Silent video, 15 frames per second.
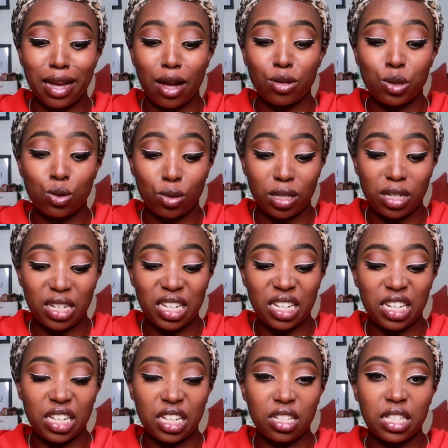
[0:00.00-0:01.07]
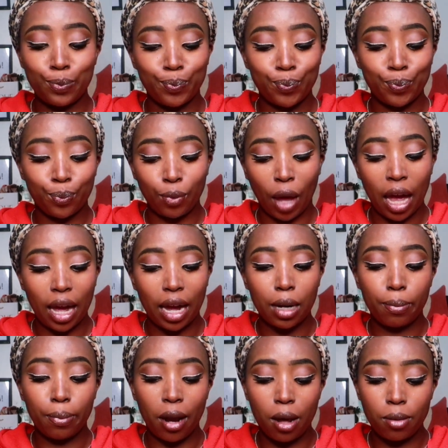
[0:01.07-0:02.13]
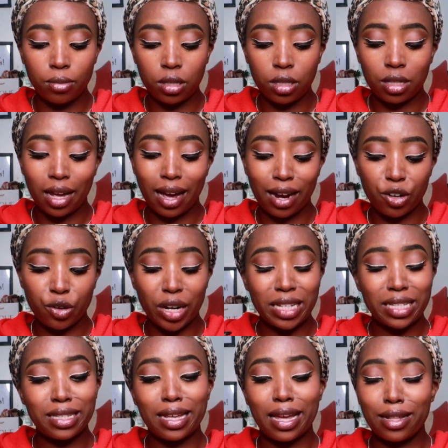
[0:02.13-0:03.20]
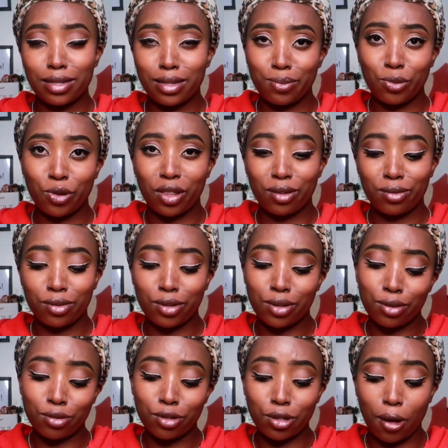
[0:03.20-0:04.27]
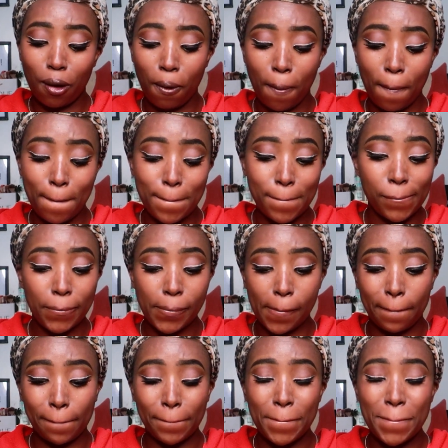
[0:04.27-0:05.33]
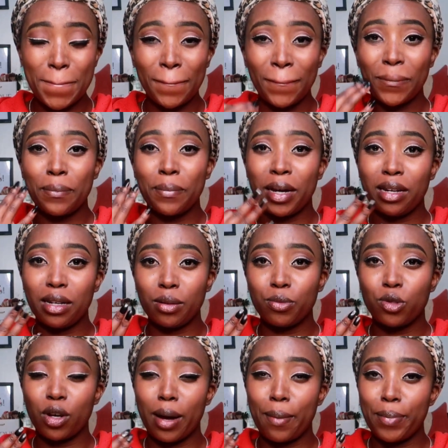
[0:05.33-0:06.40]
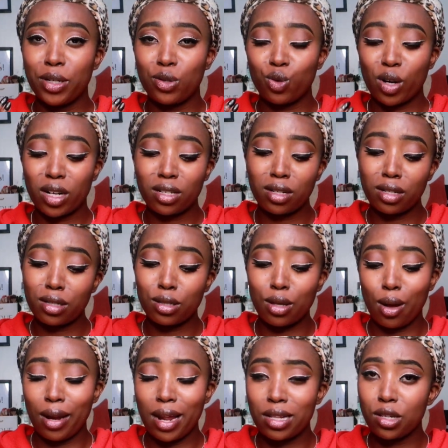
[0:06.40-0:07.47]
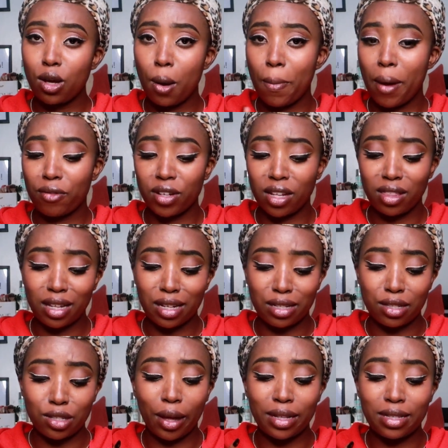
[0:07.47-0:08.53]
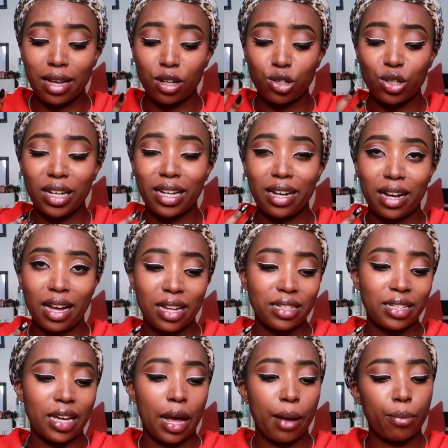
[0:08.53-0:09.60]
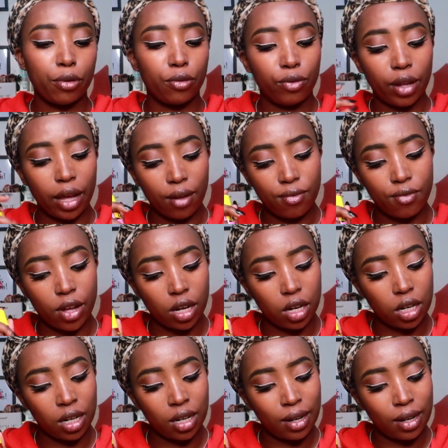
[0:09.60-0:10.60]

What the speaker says: how sweet it is. It plumps, hydrates, and smoothens. So my lips are a bit crusty, so let's hope after this. It's actually a candy apple flavor.